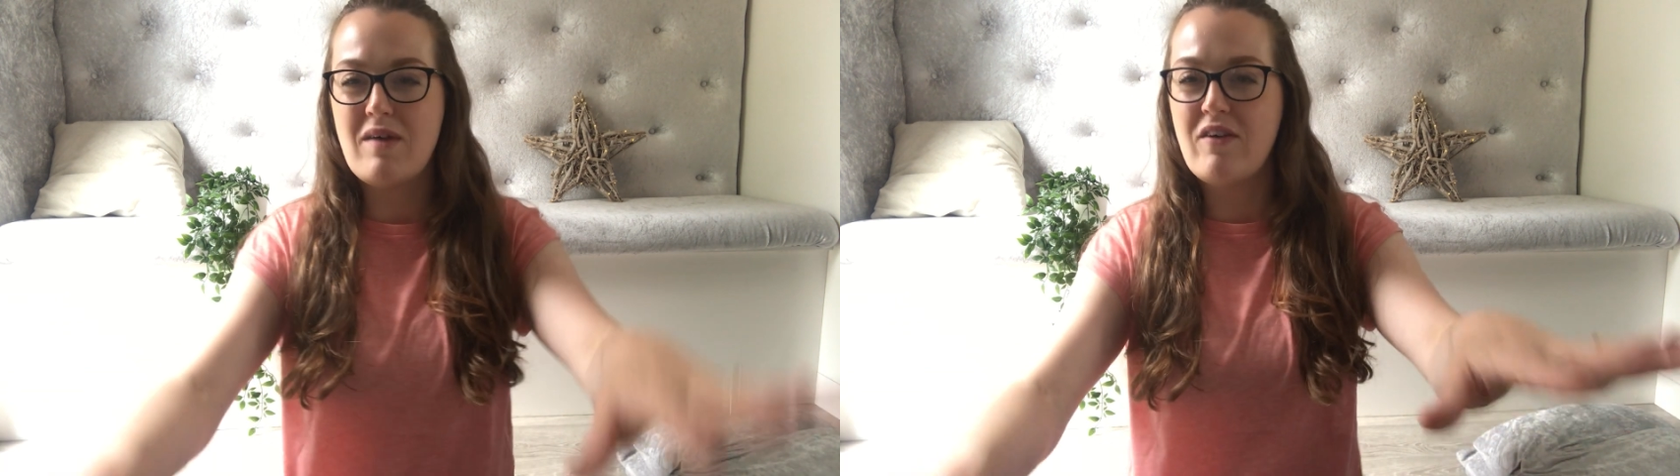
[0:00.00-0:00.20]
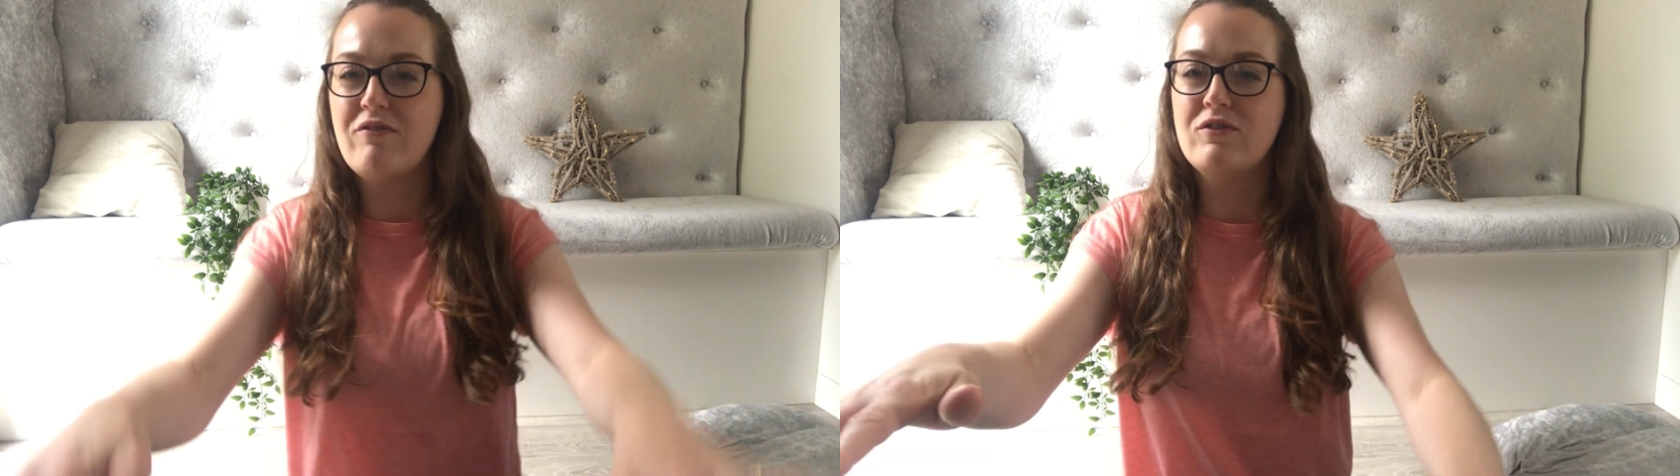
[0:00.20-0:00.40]

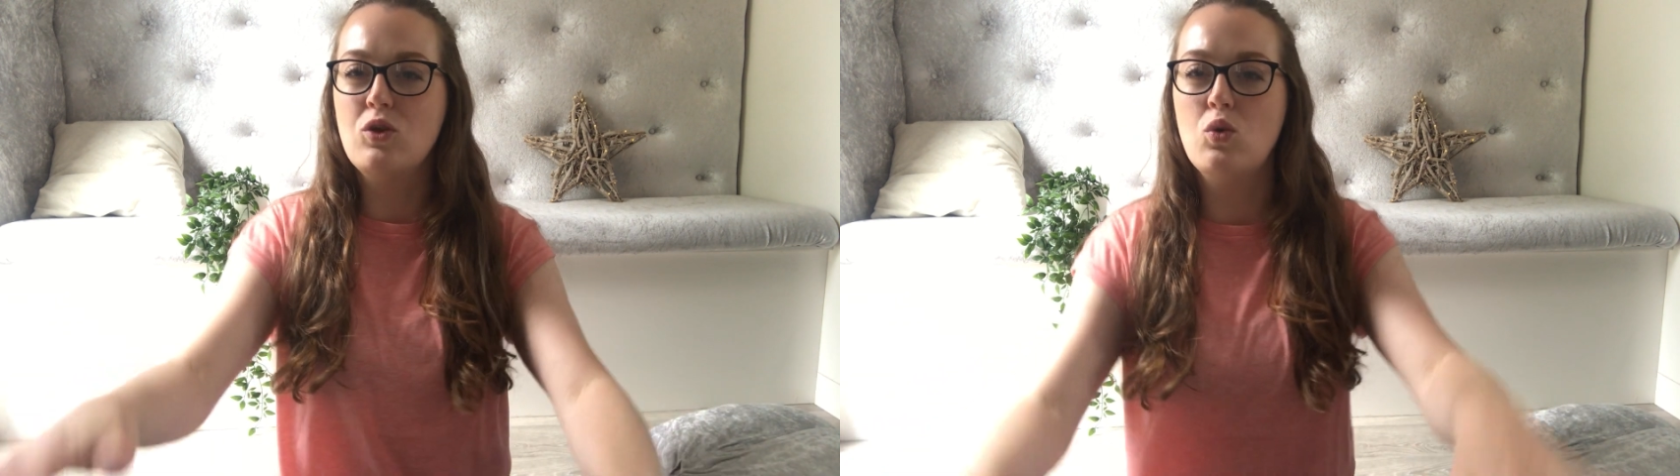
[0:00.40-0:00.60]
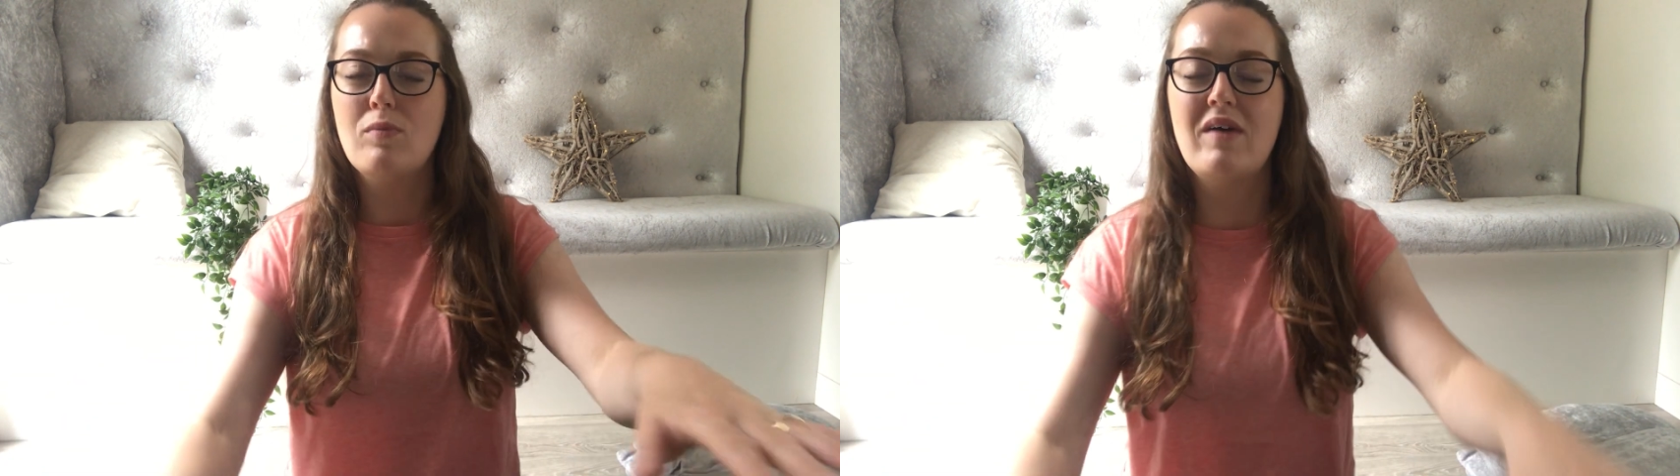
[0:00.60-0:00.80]
of a
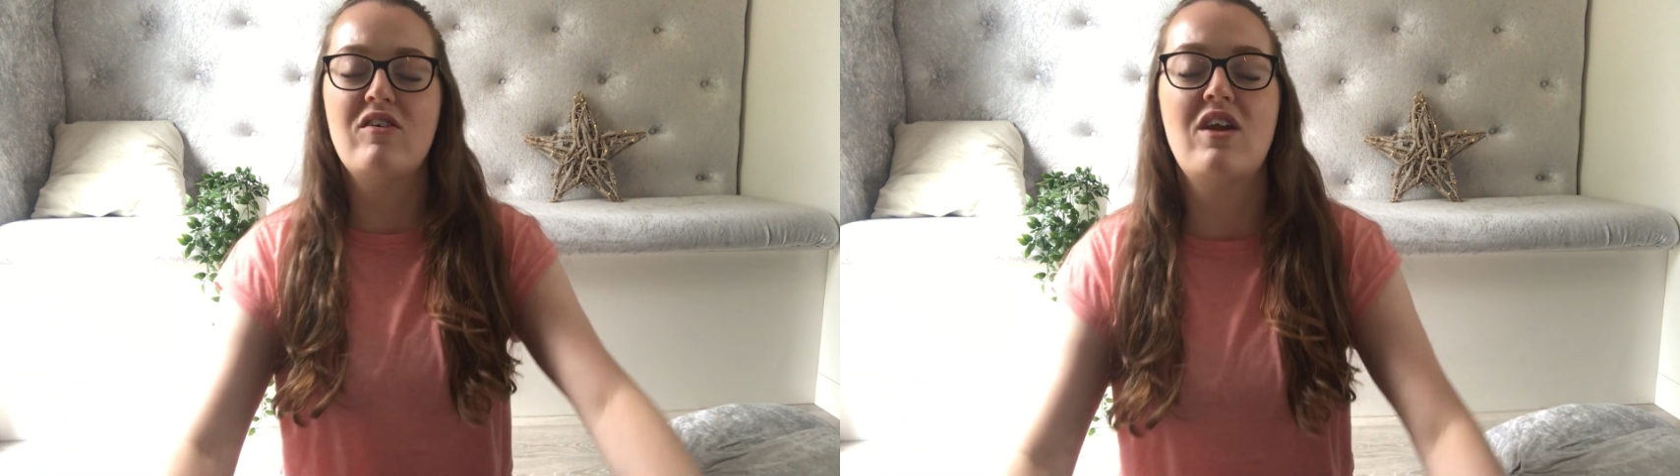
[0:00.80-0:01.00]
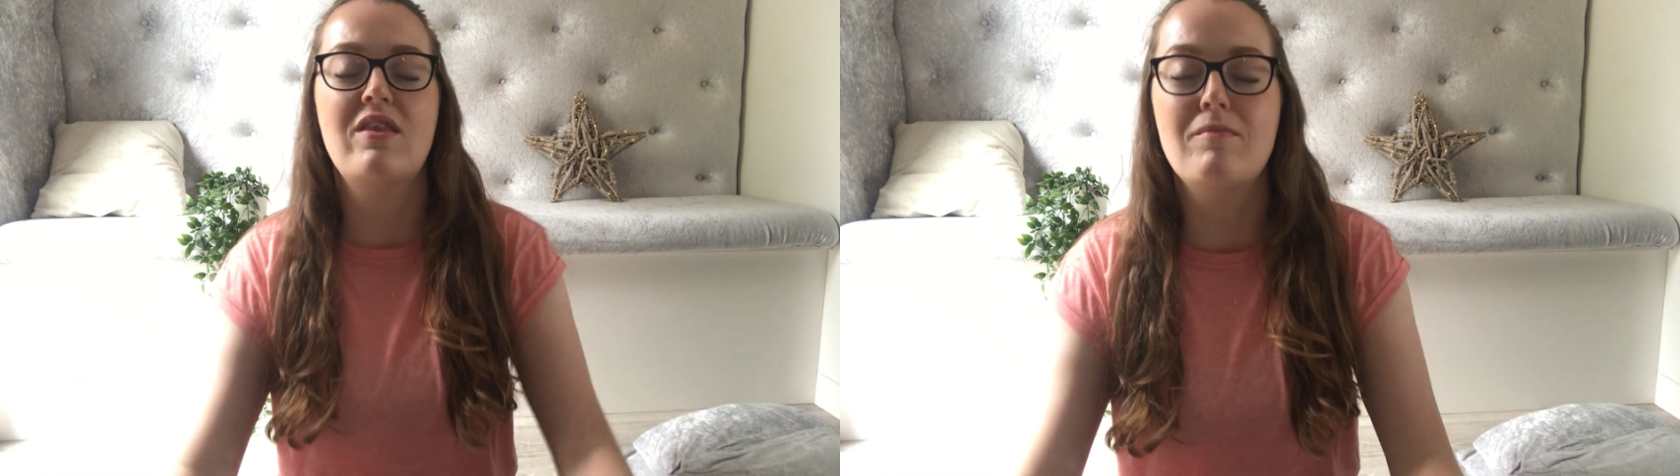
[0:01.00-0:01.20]
flow, a bit of
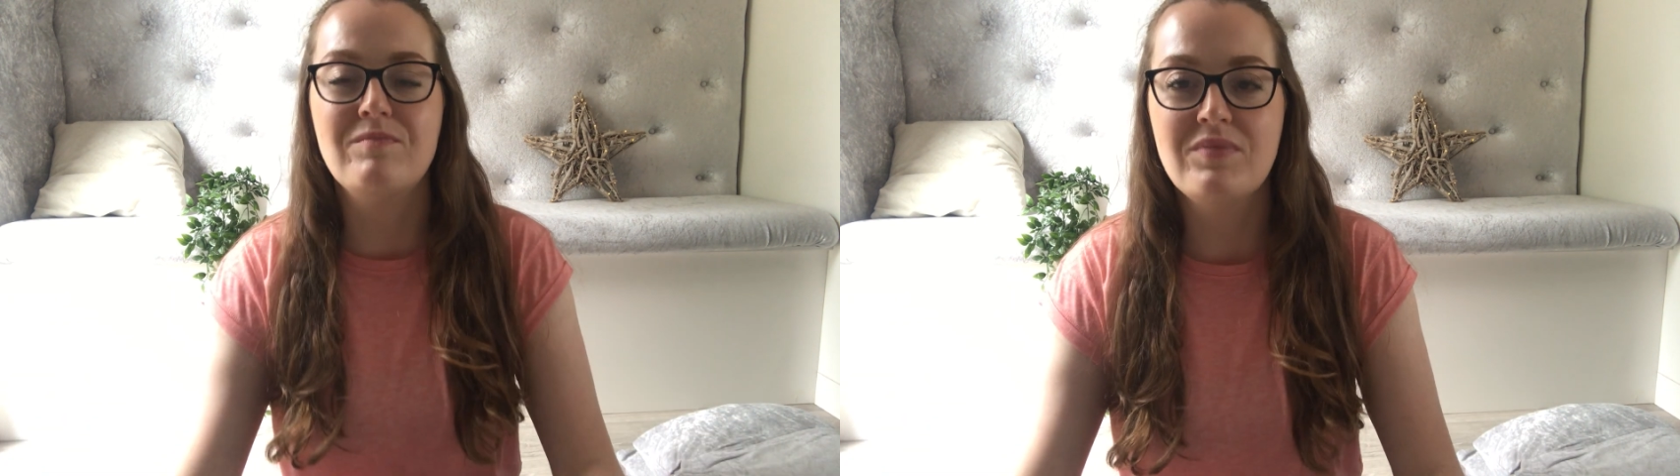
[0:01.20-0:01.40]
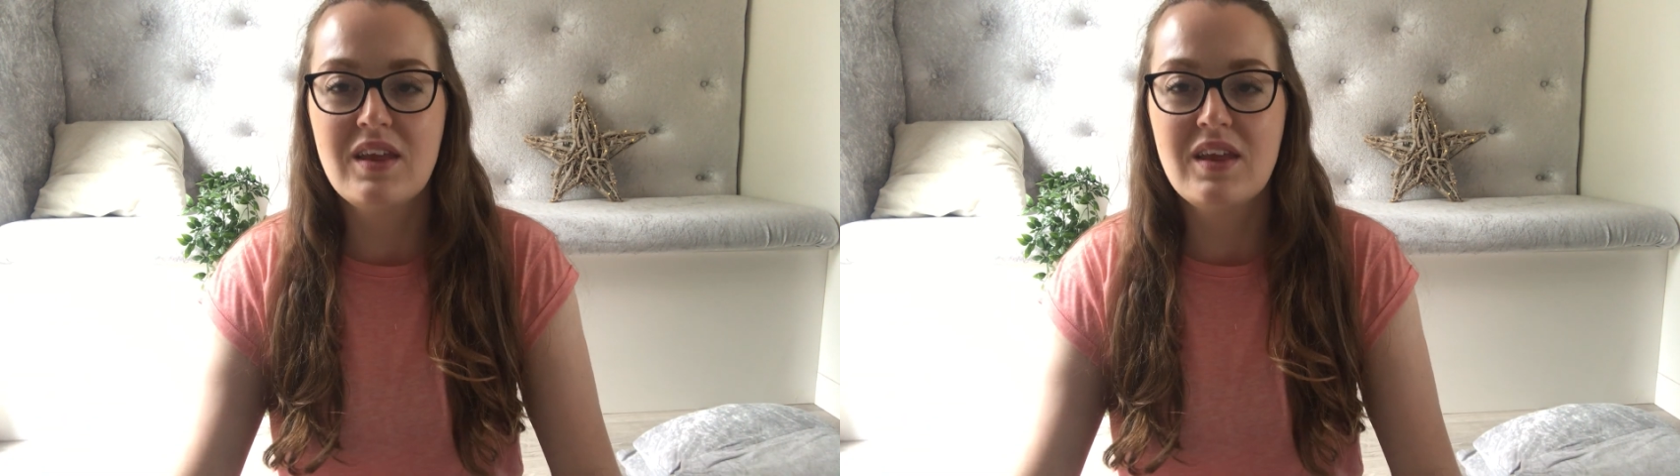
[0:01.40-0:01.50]
a rhythm.